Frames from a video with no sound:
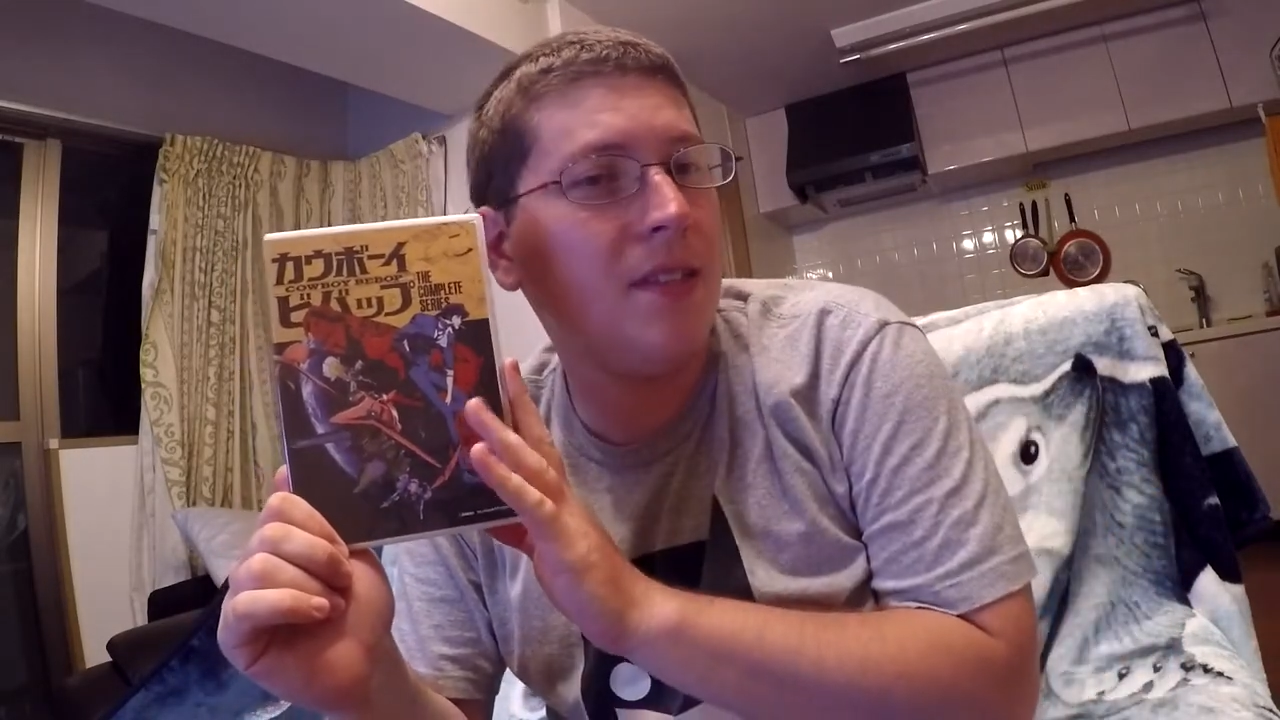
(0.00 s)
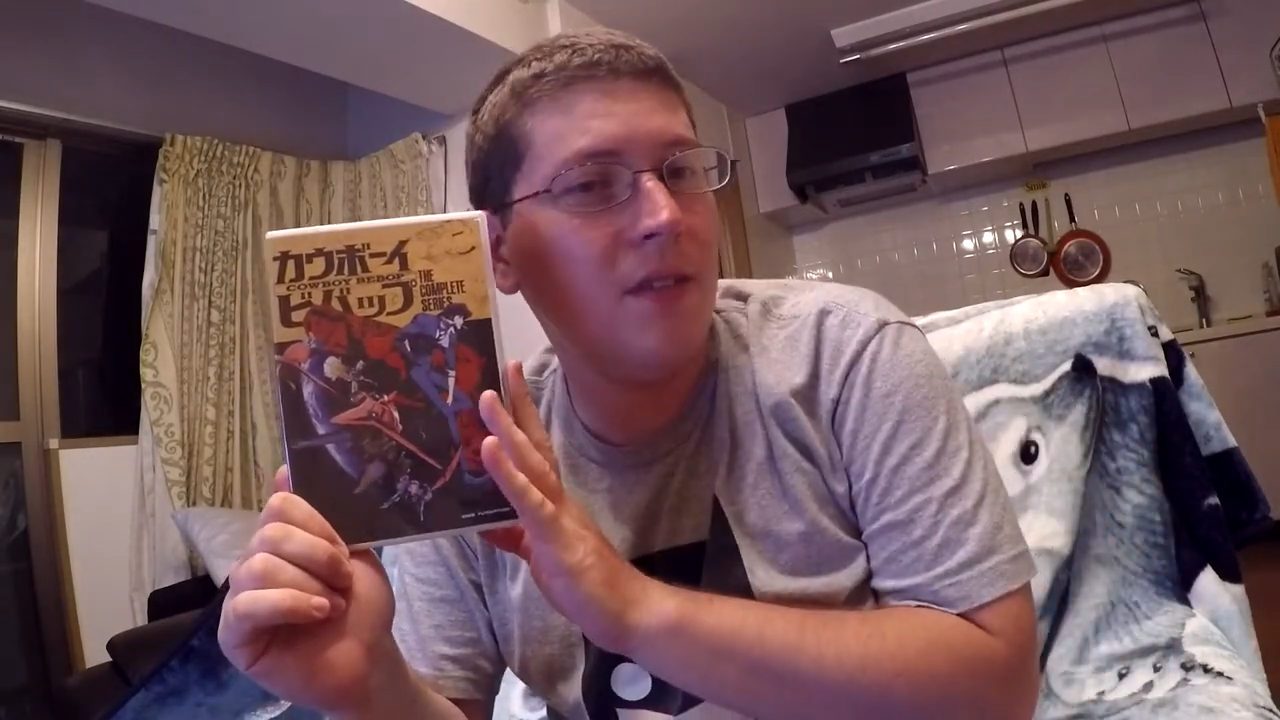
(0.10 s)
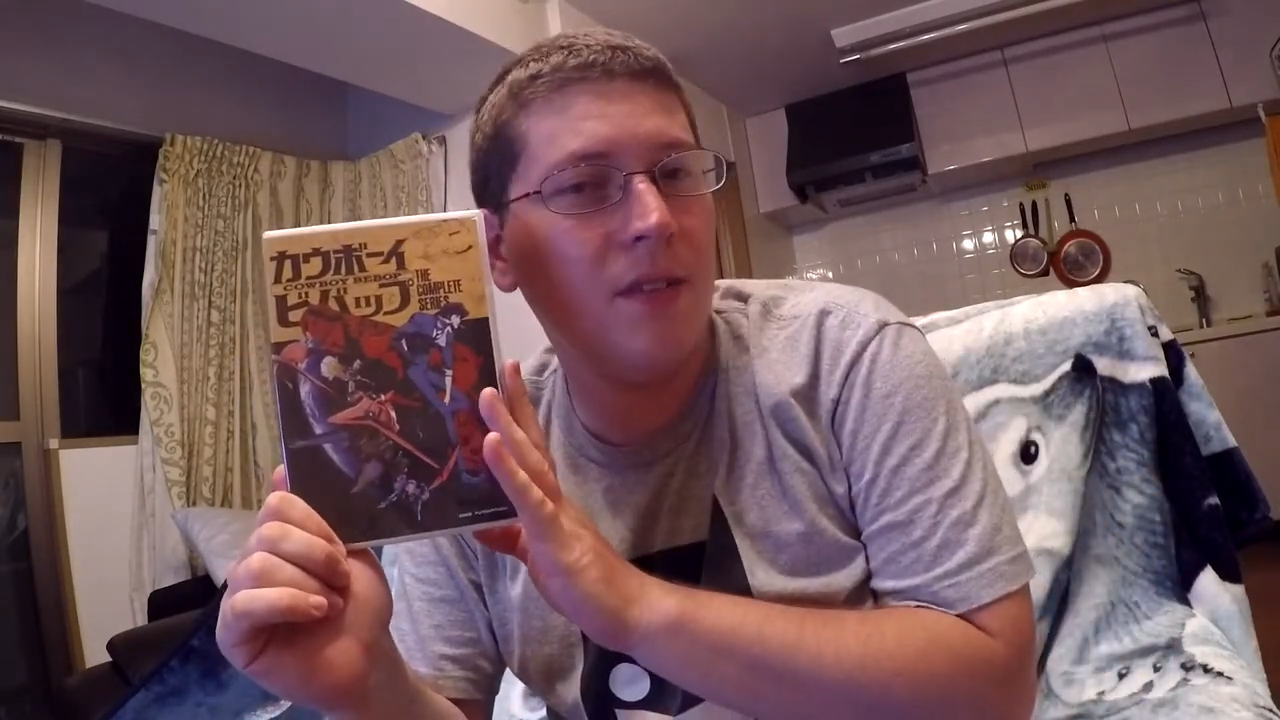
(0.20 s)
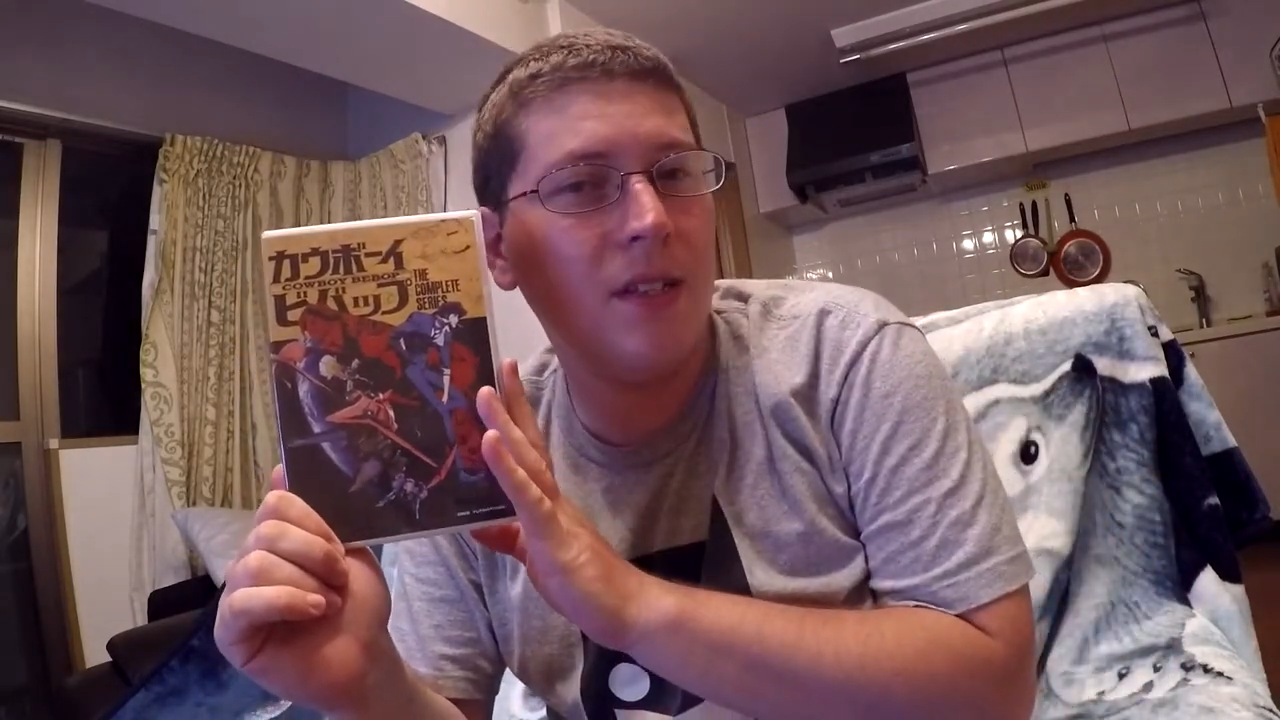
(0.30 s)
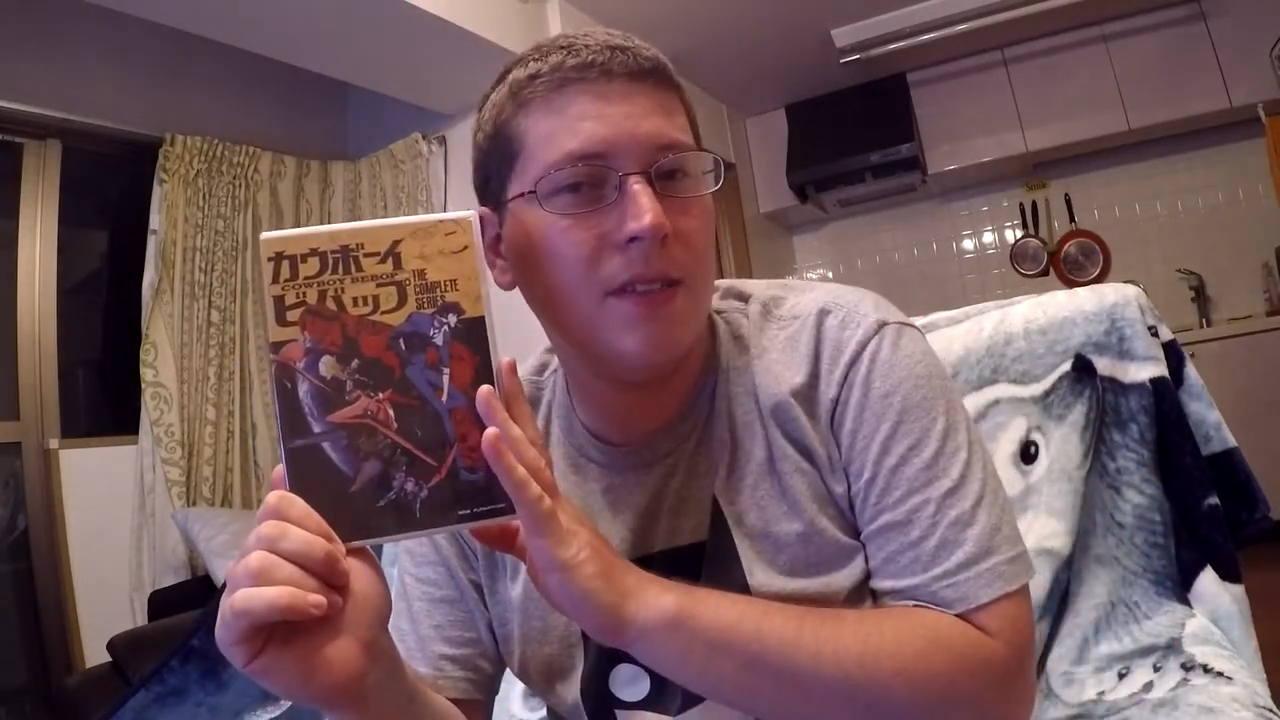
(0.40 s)

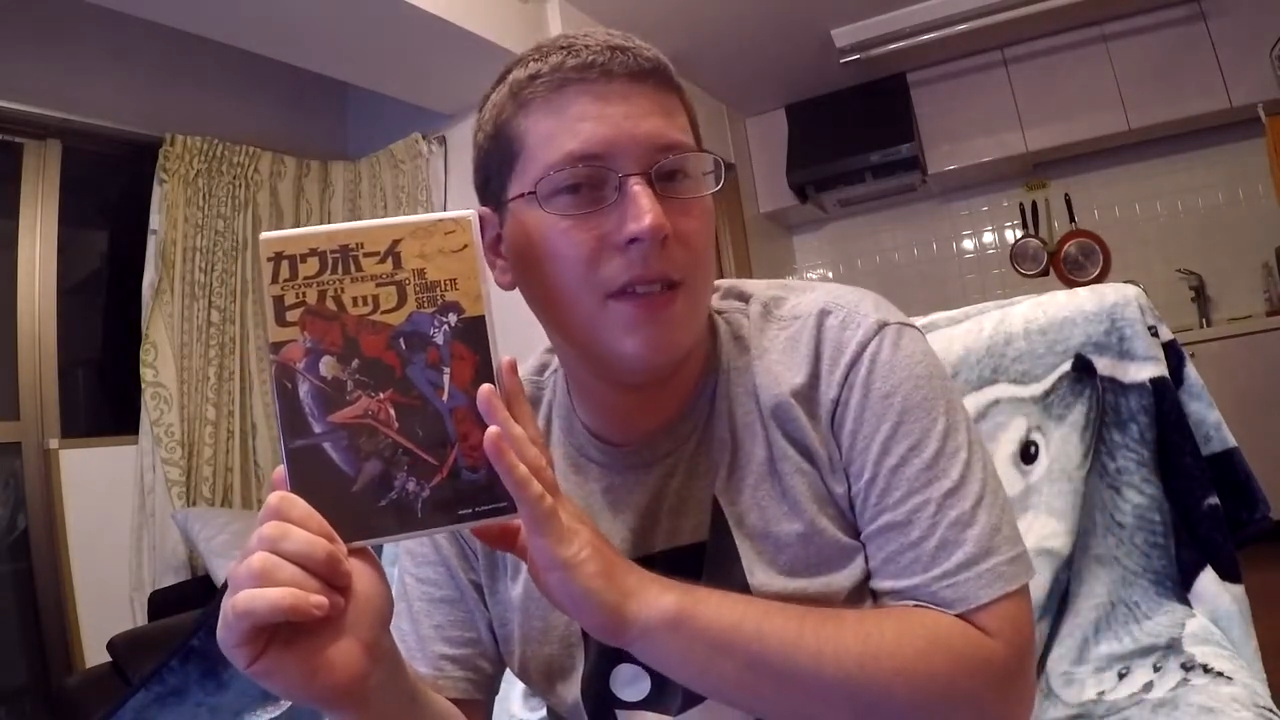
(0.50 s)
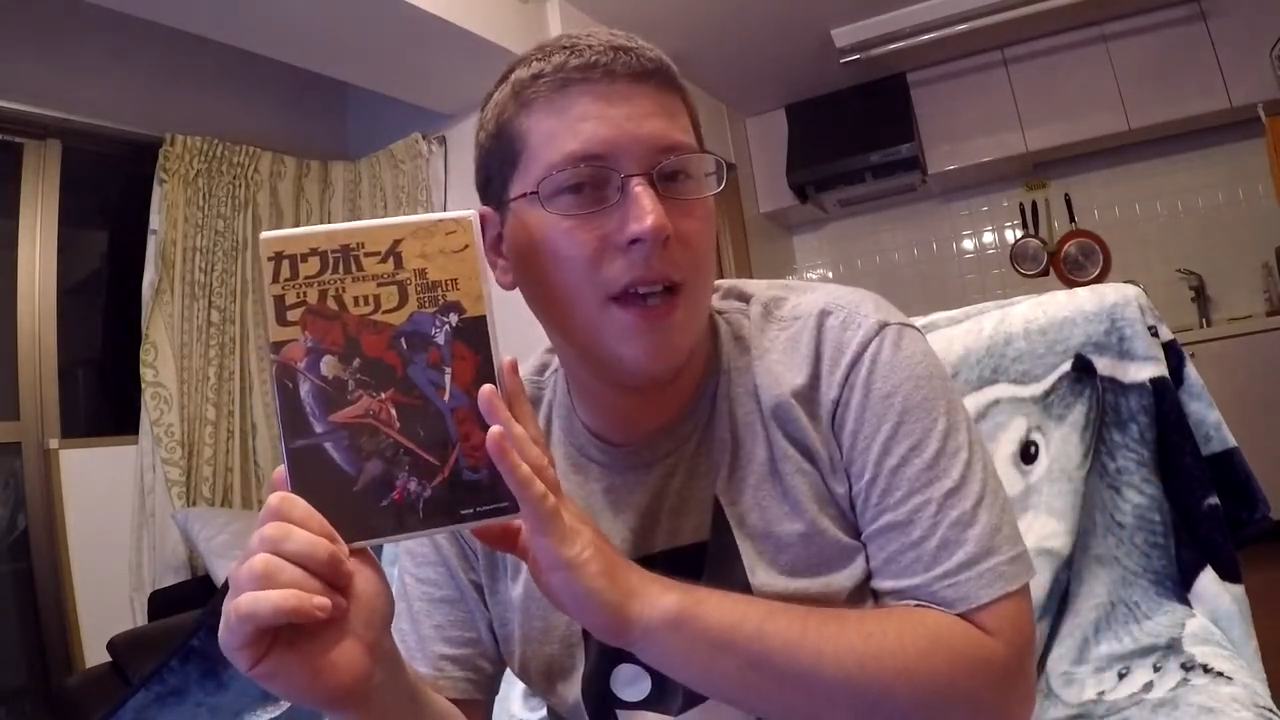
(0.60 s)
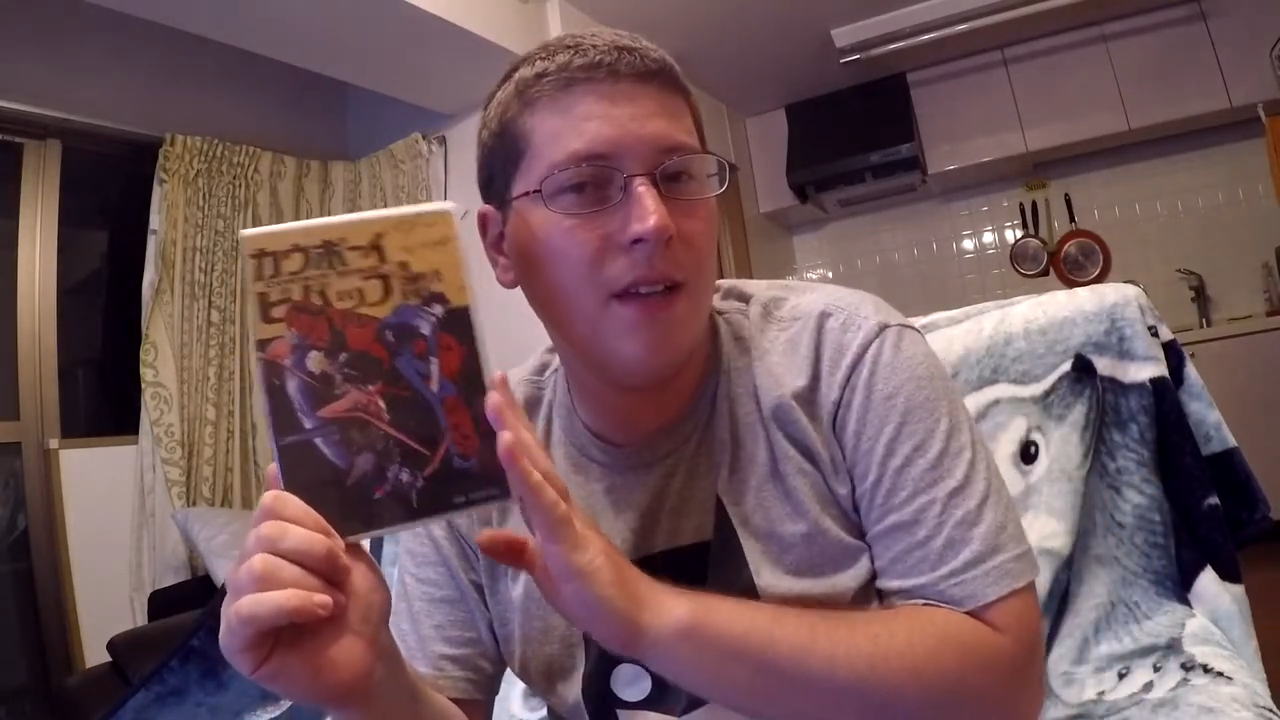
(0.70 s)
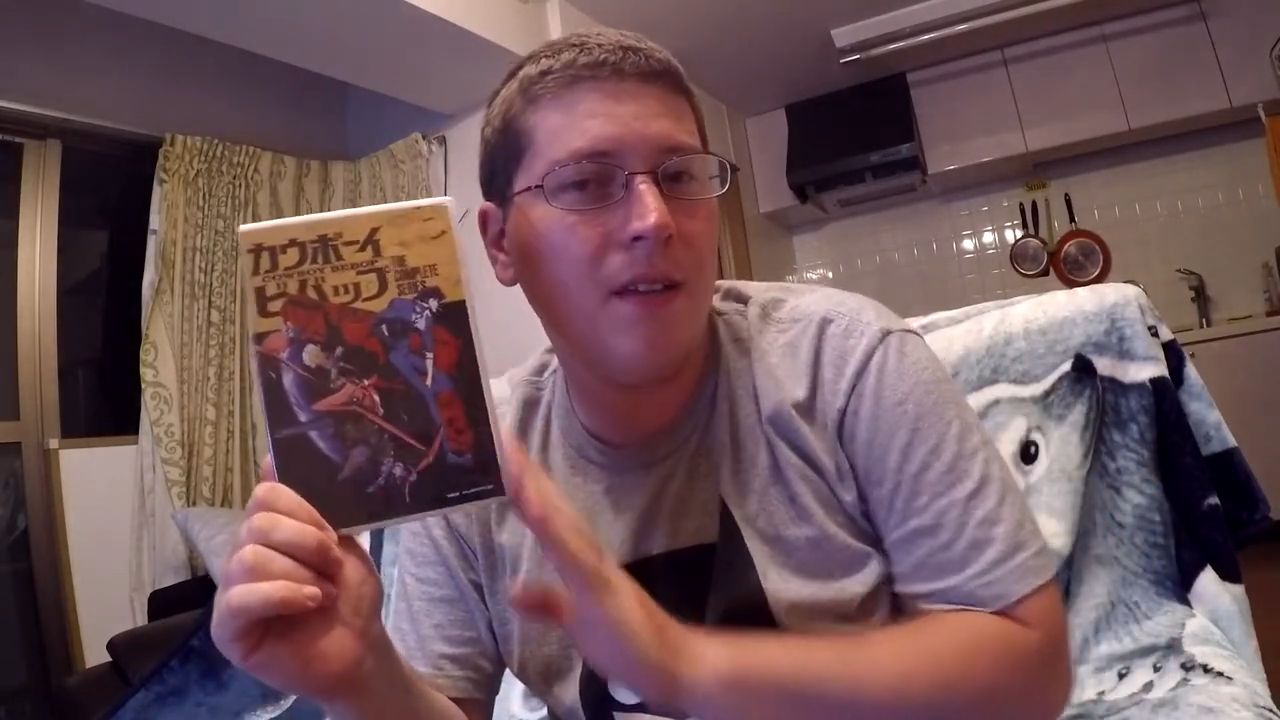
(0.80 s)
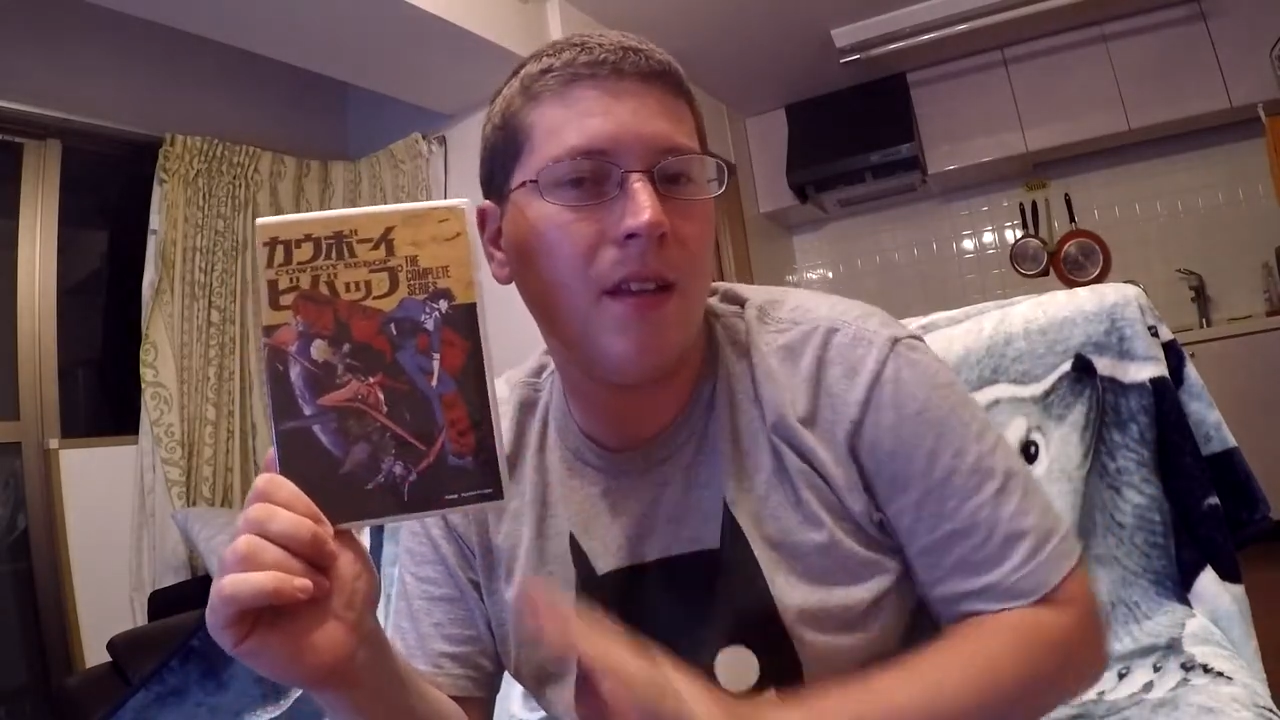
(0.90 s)
DVD
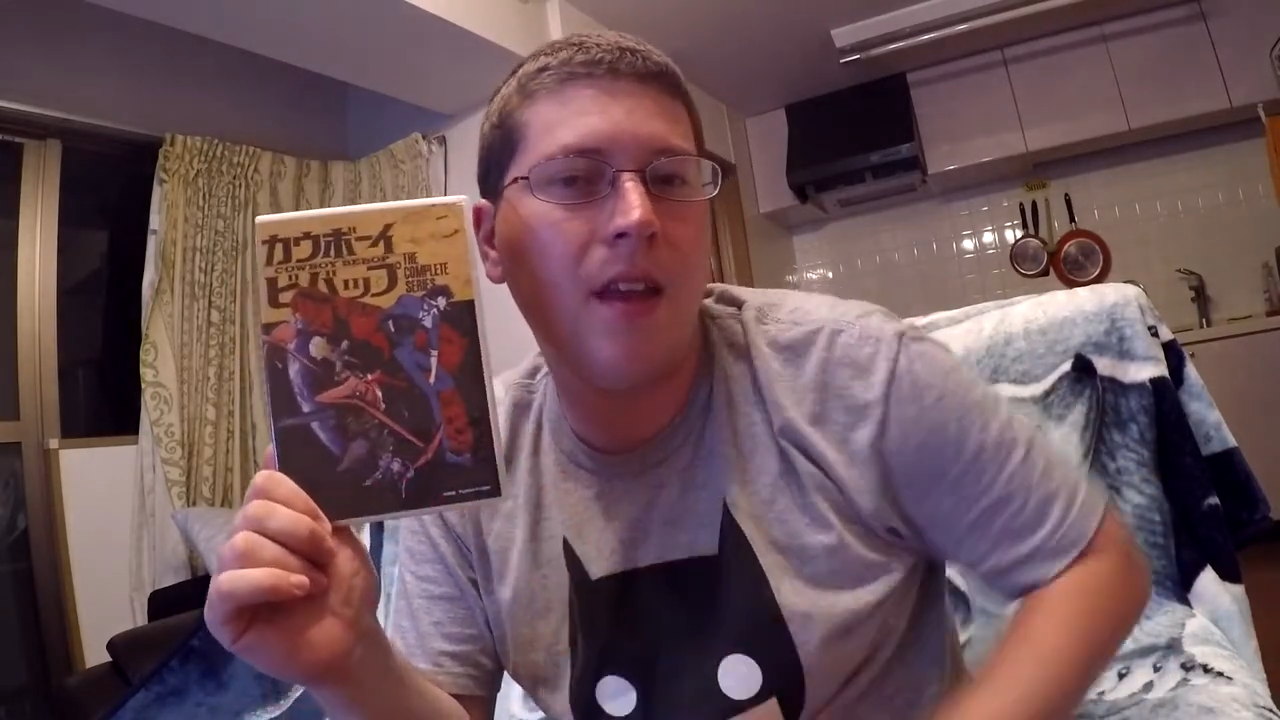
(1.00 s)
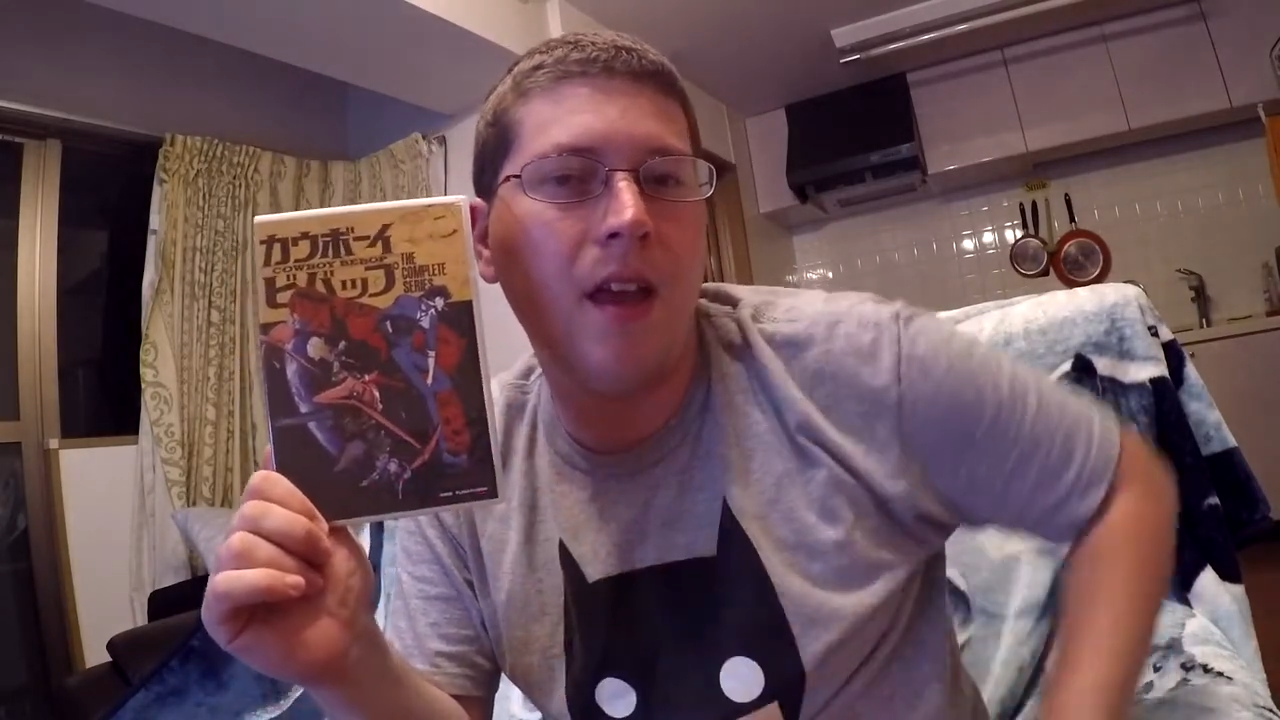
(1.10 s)
set